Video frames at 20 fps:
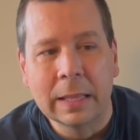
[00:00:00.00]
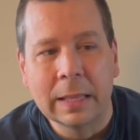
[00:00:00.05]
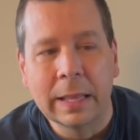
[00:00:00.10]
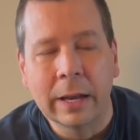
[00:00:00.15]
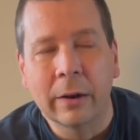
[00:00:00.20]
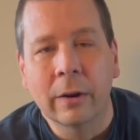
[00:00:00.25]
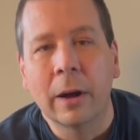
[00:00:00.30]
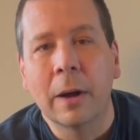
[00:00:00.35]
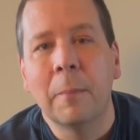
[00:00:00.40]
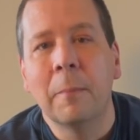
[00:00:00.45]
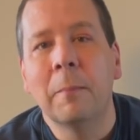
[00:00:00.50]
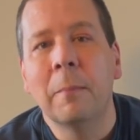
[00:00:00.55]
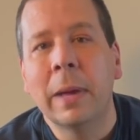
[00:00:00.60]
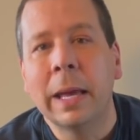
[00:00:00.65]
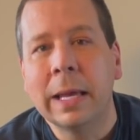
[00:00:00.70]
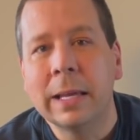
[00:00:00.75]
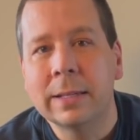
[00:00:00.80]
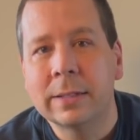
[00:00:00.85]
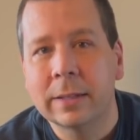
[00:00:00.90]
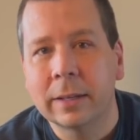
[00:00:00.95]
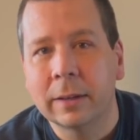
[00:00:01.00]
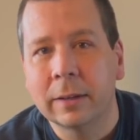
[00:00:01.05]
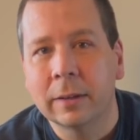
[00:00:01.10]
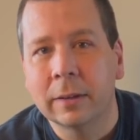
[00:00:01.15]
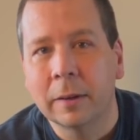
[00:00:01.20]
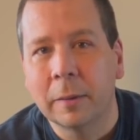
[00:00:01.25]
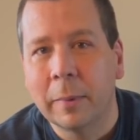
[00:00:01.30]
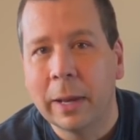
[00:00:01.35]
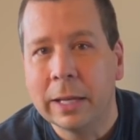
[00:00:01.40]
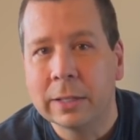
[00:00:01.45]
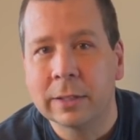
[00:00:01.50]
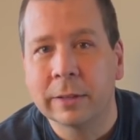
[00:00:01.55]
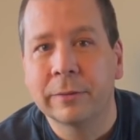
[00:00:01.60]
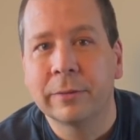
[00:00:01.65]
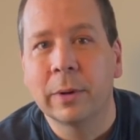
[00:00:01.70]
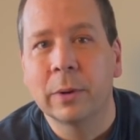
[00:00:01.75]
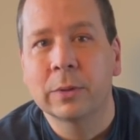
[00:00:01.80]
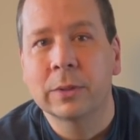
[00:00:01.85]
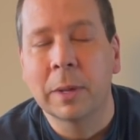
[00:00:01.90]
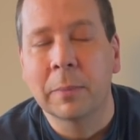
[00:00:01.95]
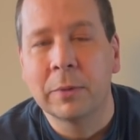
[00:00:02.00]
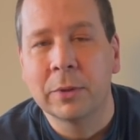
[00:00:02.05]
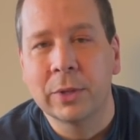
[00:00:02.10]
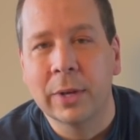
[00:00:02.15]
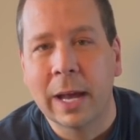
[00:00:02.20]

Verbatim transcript: They're amazing, amazing folks up